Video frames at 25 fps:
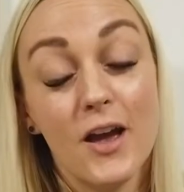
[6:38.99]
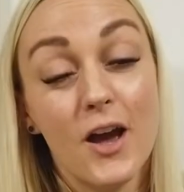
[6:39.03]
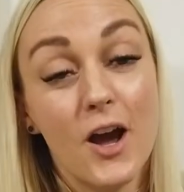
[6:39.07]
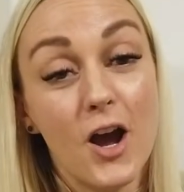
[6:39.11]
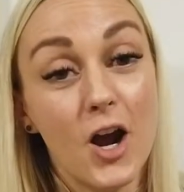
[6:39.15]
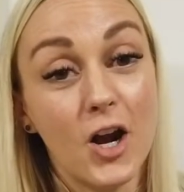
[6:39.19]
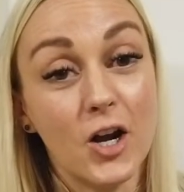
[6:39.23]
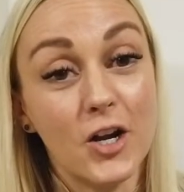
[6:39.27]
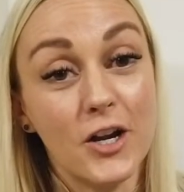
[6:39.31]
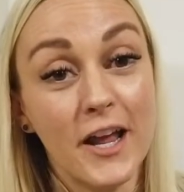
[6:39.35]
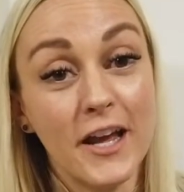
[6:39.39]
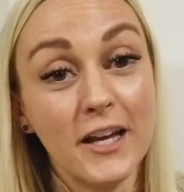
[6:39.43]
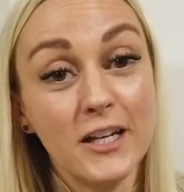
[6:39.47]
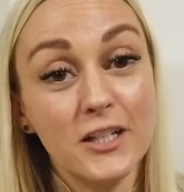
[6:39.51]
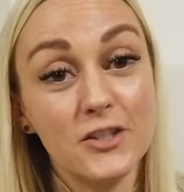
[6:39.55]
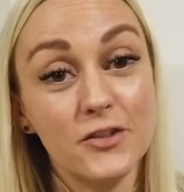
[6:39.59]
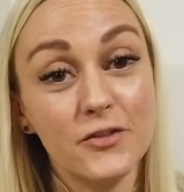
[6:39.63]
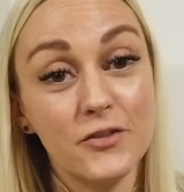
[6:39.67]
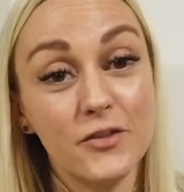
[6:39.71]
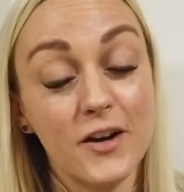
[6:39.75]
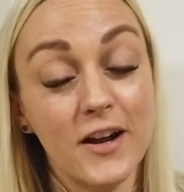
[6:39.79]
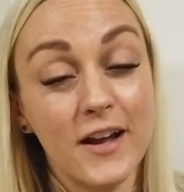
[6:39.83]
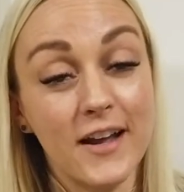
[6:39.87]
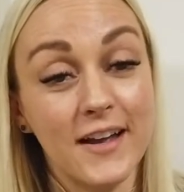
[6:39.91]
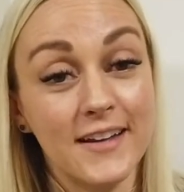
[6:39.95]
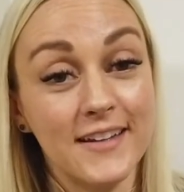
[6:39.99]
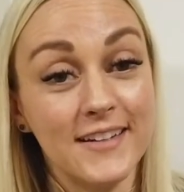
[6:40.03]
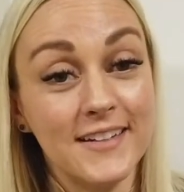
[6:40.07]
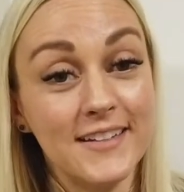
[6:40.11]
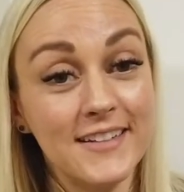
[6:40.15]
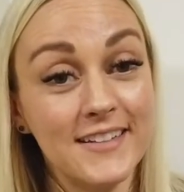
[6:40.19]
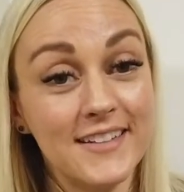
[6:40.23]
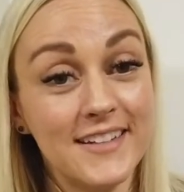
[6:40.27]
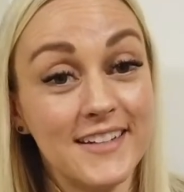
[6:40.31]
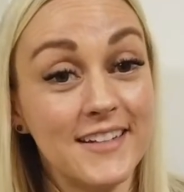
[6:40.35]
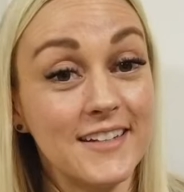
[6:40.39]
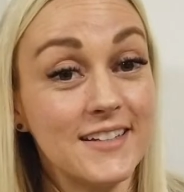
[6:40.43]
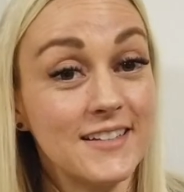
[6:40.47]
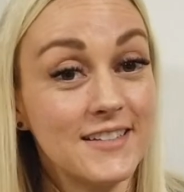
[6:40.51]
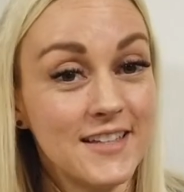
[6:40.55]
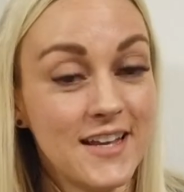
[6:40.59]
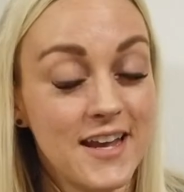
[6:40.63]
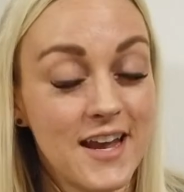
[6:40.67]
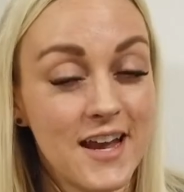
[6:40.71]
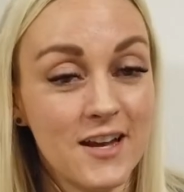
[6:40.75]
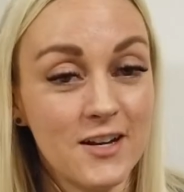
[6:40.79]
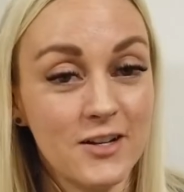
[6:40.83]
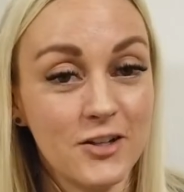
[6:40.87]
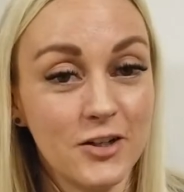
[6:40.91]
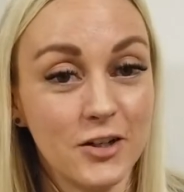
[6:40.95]
Our next friend is
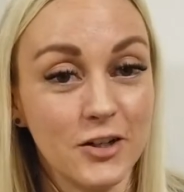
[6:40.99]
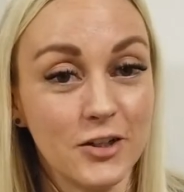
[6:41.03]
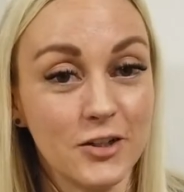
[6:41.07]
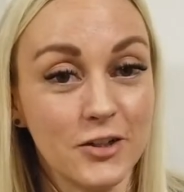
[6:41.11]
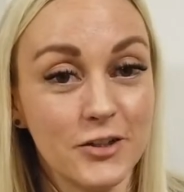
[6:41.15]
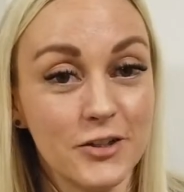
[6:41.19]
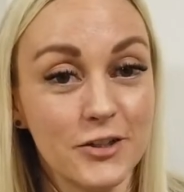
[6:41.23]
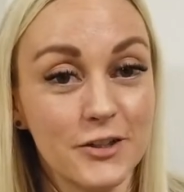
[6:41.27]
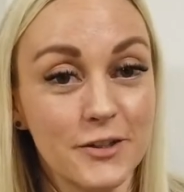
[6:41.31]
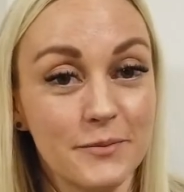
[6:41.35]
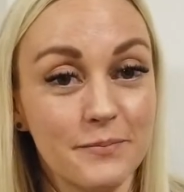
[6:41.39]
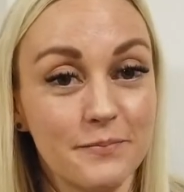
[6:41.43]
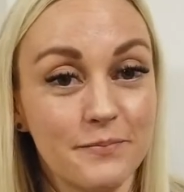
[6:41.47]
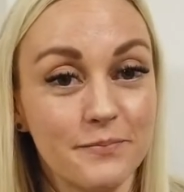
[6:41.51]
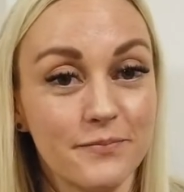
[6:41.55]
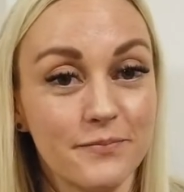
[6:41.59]
Anders.